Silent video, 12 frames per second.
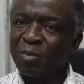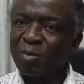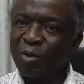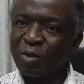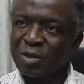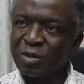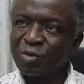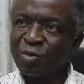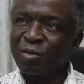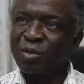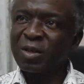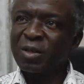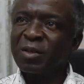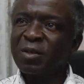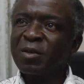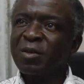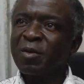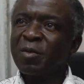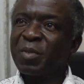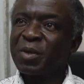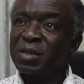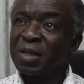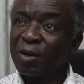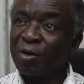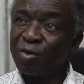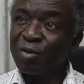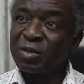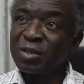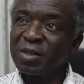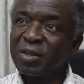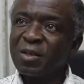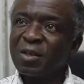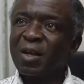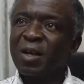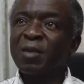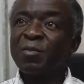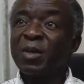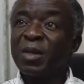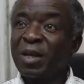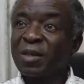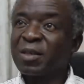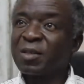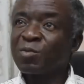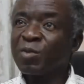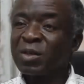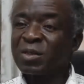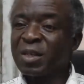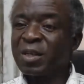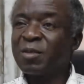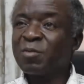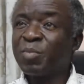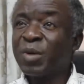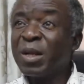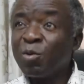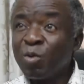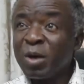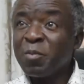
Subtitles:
Montessori, Pestalozzi, and many others were saying play-way